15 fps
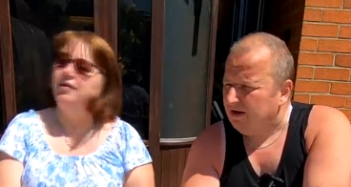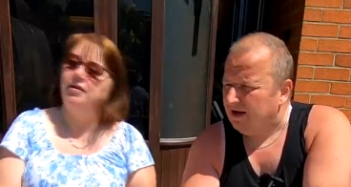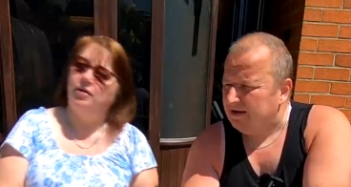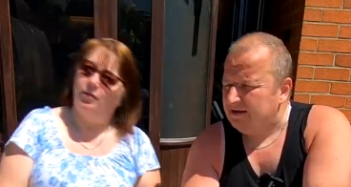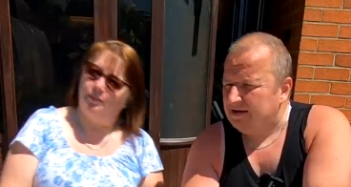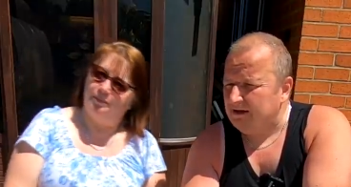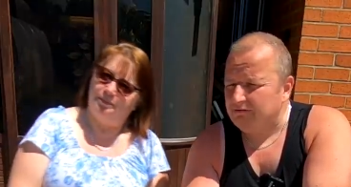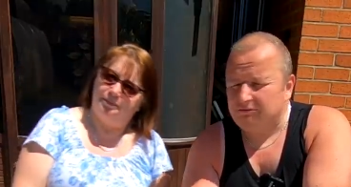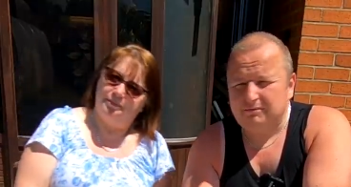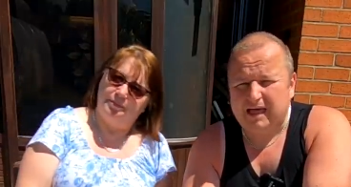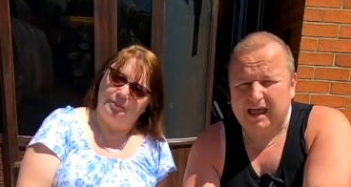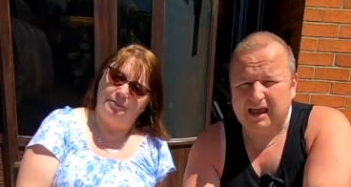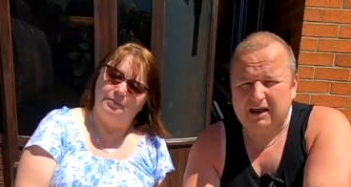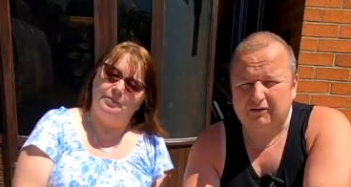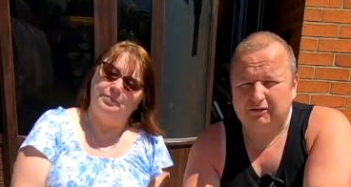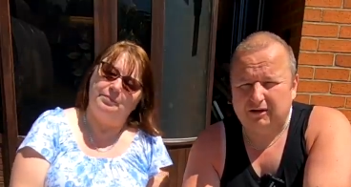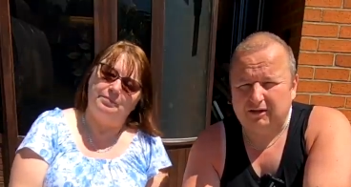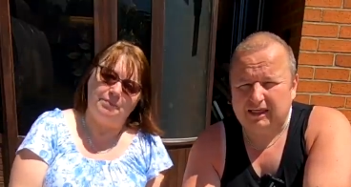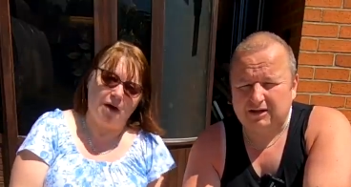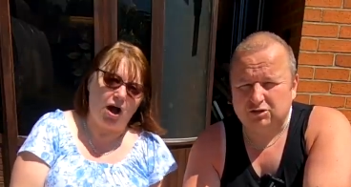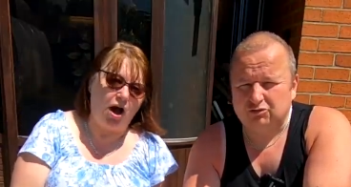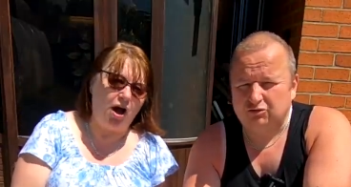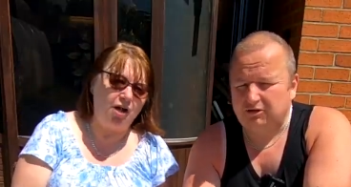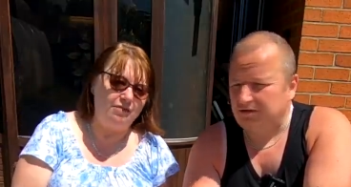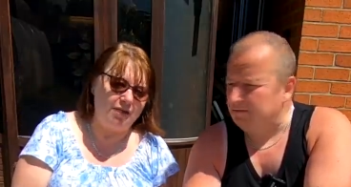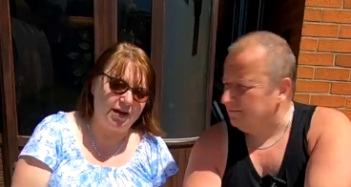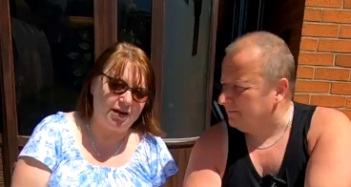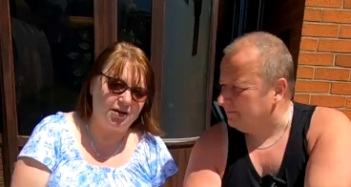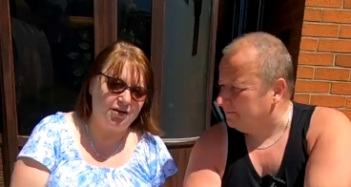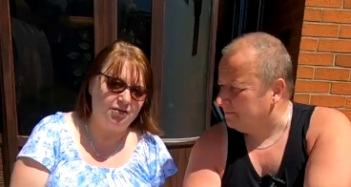Speaker 1: and he come from that area. That's the... I
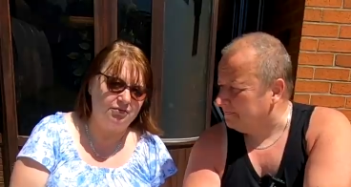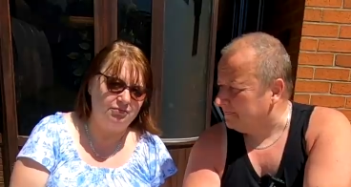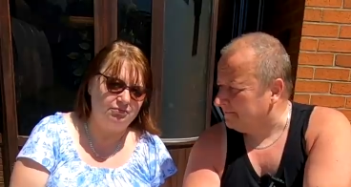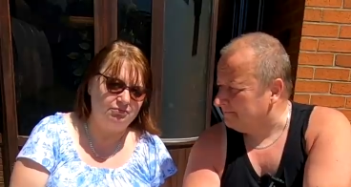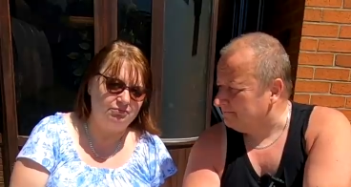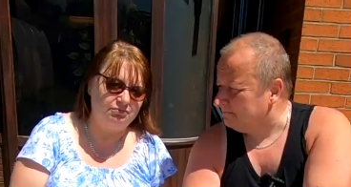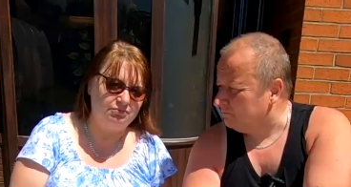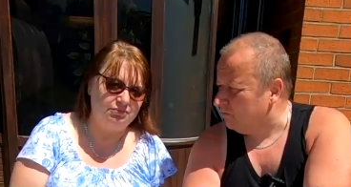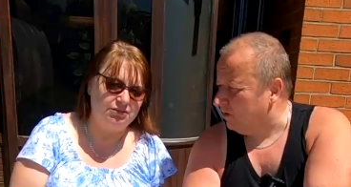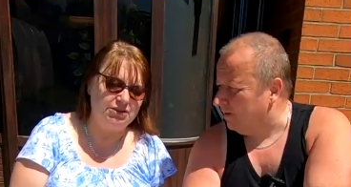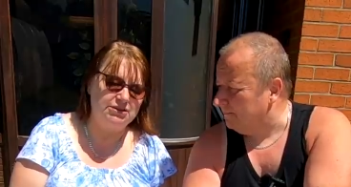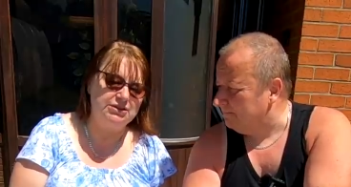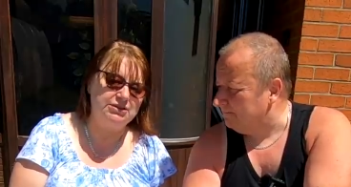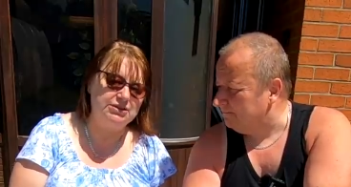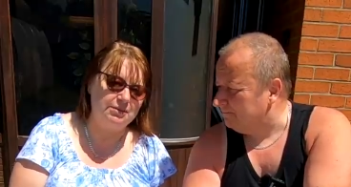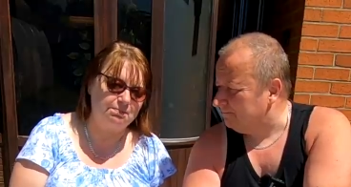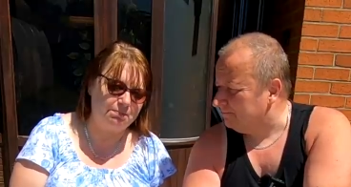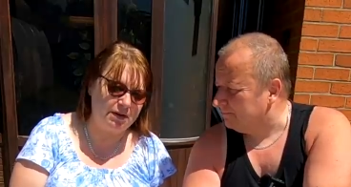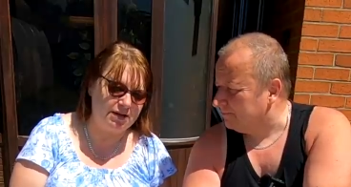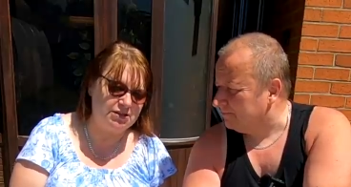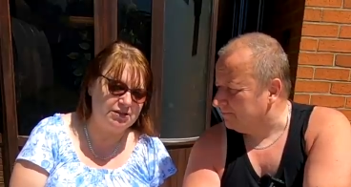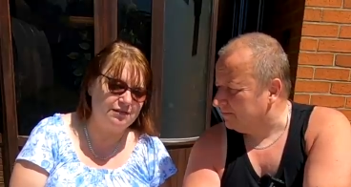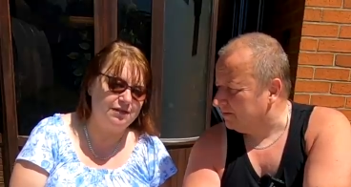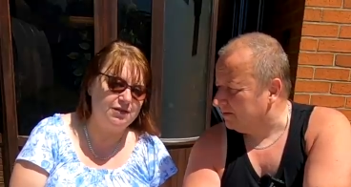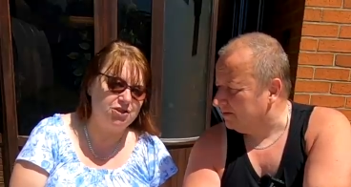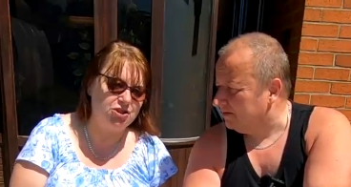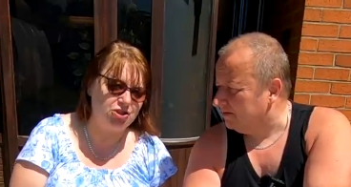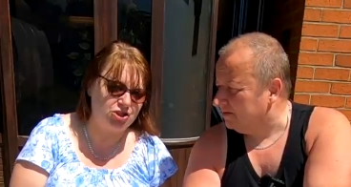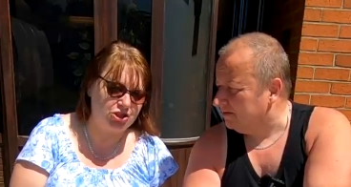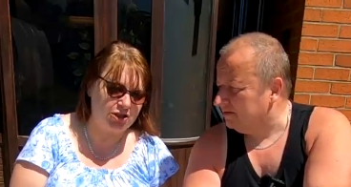
Speaker 2: reckon what? this is the best
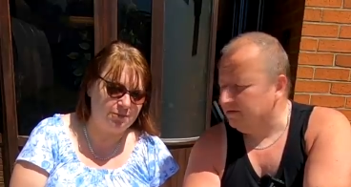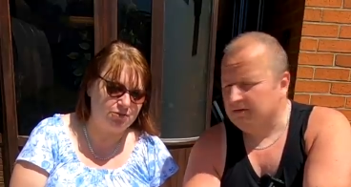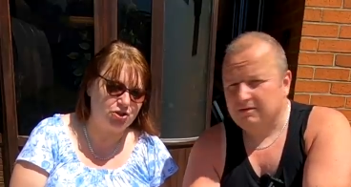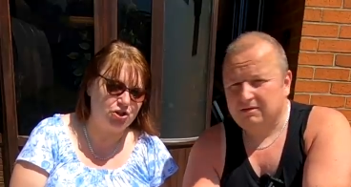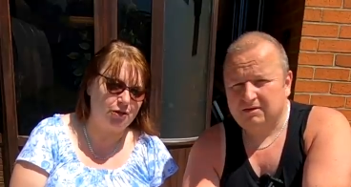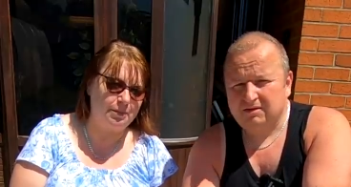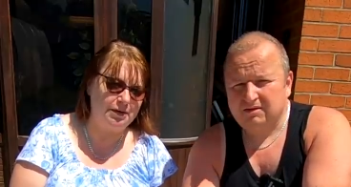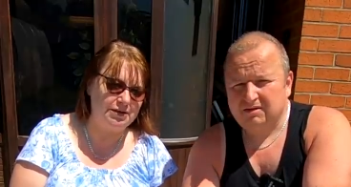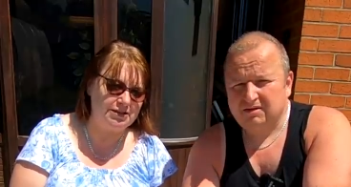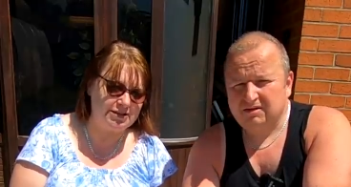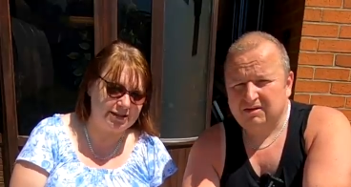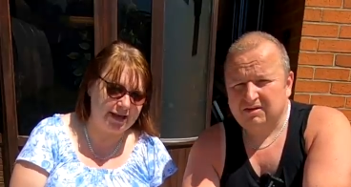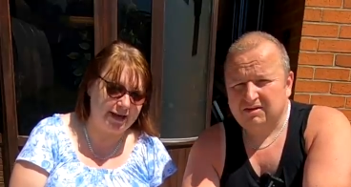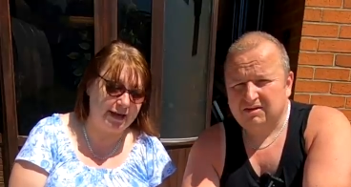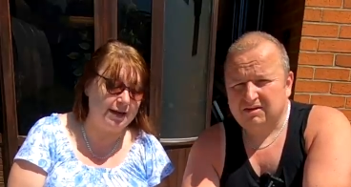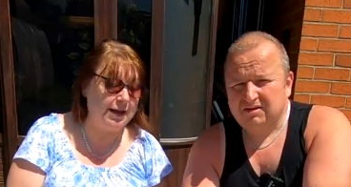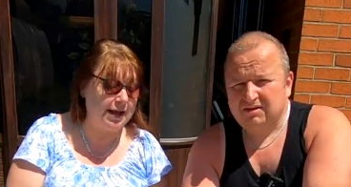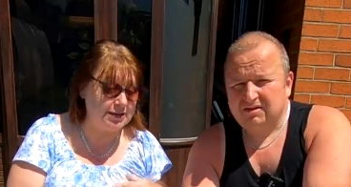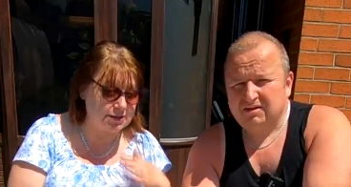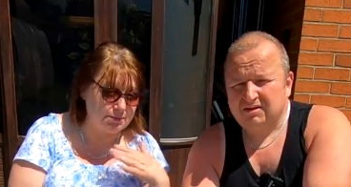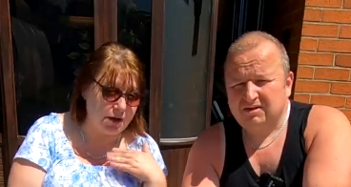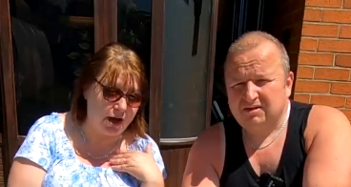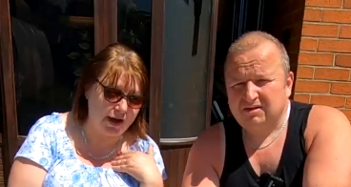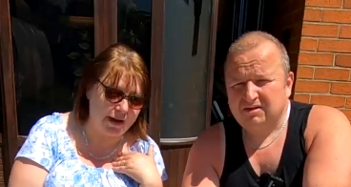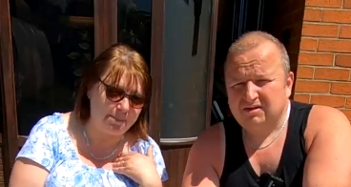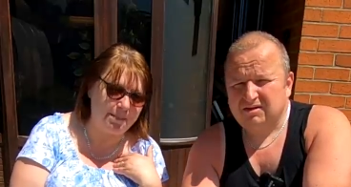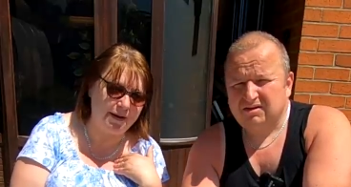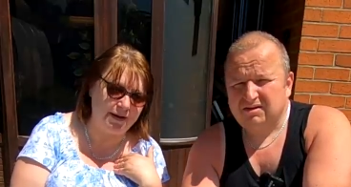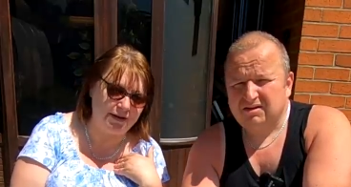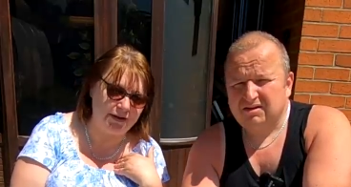fish and chip shop in Skeggy. That's my
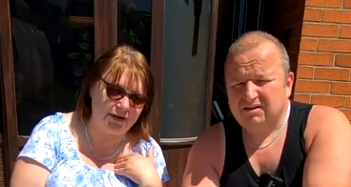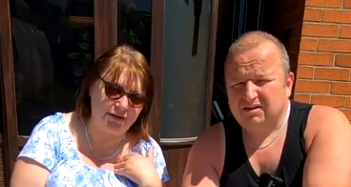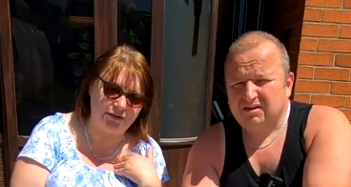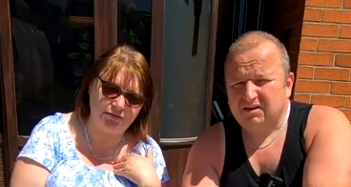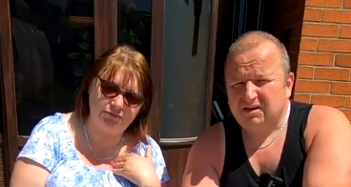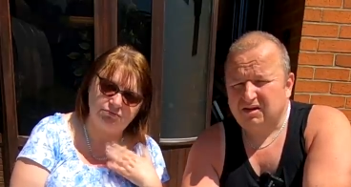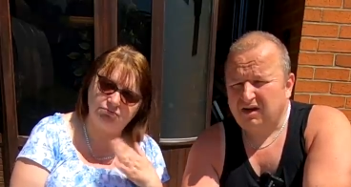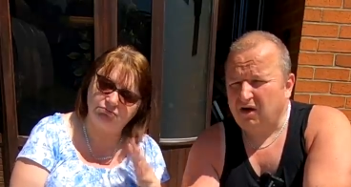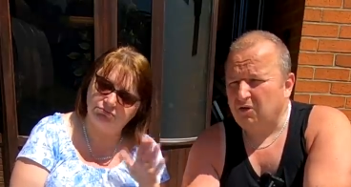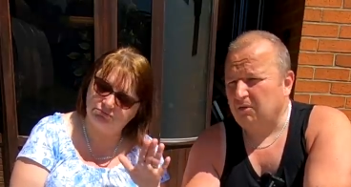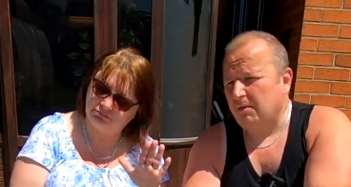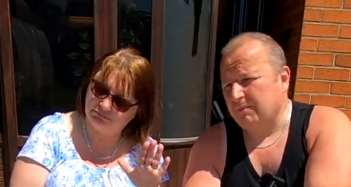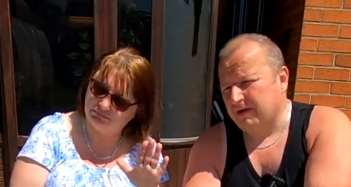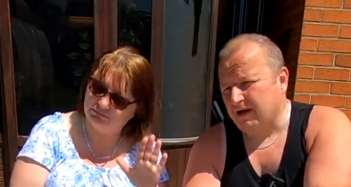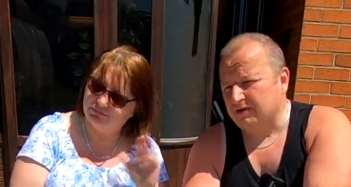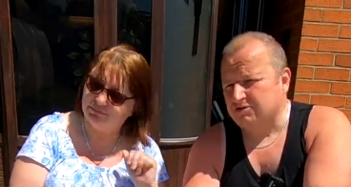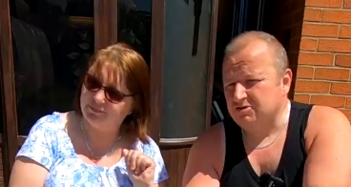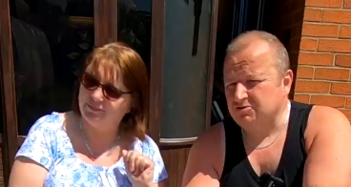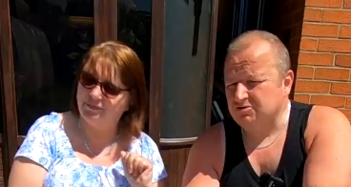opinion.
Speaker 1: Oh, the one we're going to